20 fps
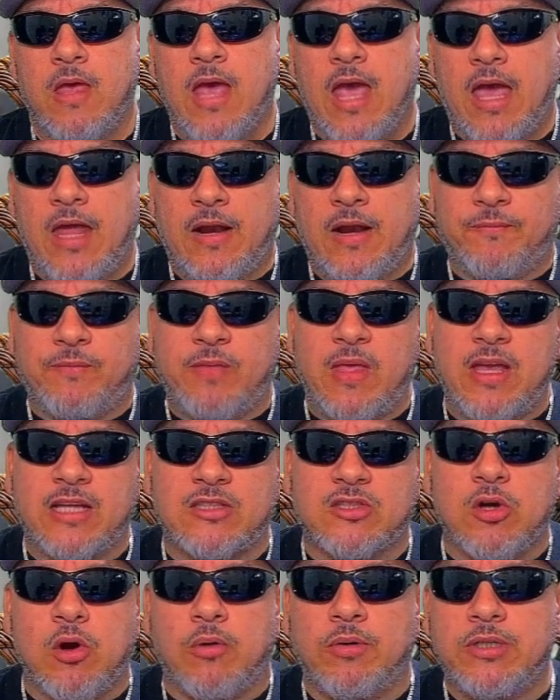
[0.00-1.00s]
And I think it's
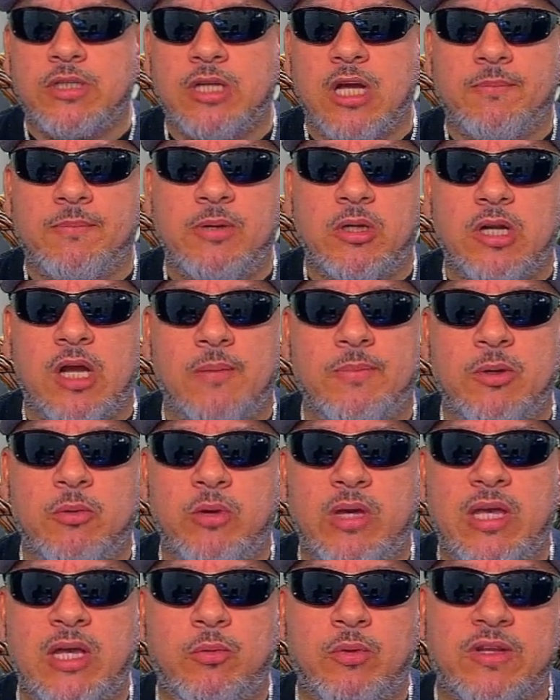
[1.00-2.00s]
going
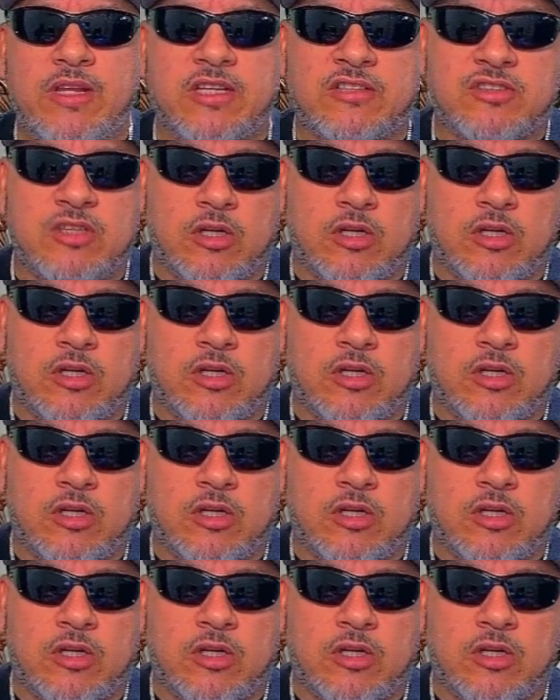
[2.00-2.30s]
WWE with its